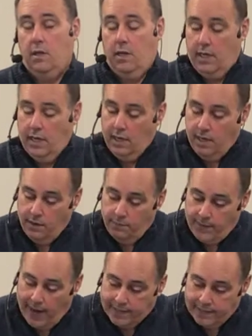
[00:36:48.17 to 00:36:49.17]
In
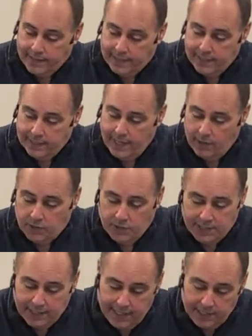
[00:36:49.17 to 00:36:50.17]
fact, it says they are to
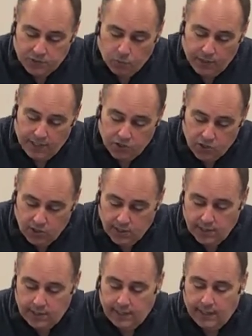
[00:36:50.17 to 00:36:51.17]
teach what is
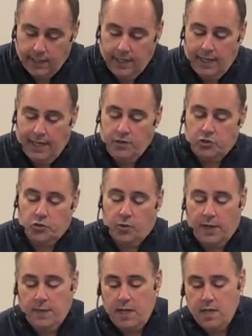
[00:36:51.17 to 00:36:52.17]
good and to
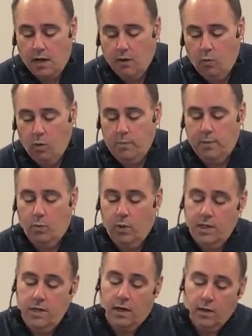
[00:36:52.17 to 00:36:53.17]
train the younger women,
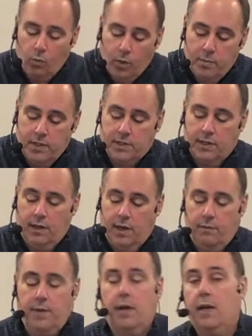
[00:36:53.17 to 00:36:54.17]
younger women to
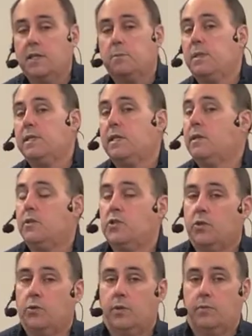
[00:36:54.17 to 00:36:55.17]
love their husbands and their
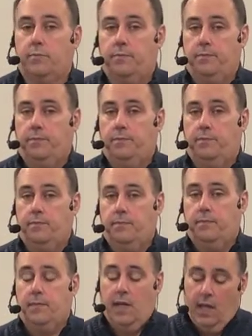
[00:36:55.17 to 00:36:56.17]
children.
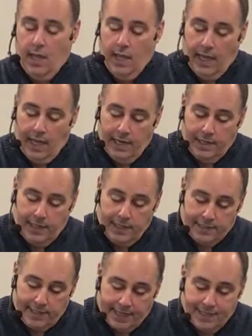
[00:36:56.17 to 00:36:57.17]
And
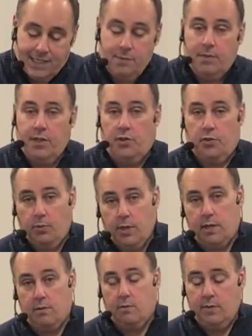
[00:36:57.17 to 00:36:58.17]
in 2 Timothy
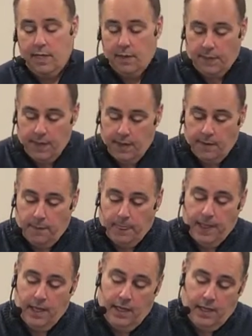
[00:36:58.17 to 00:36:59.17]
3, when we get there,
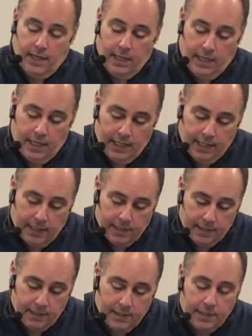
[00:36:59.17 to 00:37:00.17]

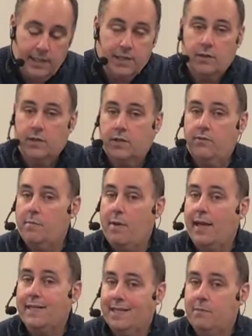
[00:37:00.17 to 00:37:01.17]
he's going to
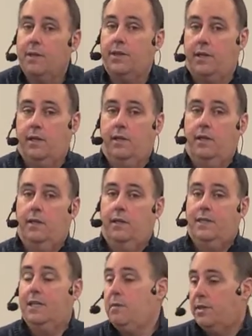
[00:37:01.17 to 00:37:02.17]
remind Timothy
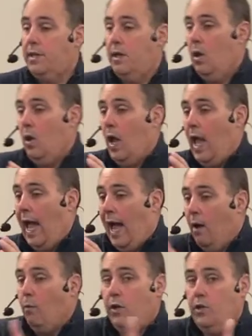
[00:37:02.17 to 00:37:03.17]
Timothy,
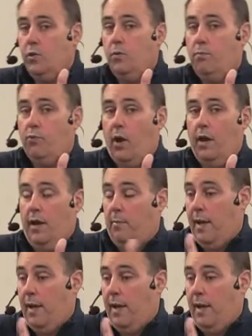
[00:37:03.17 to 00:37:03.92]
how were you brought up?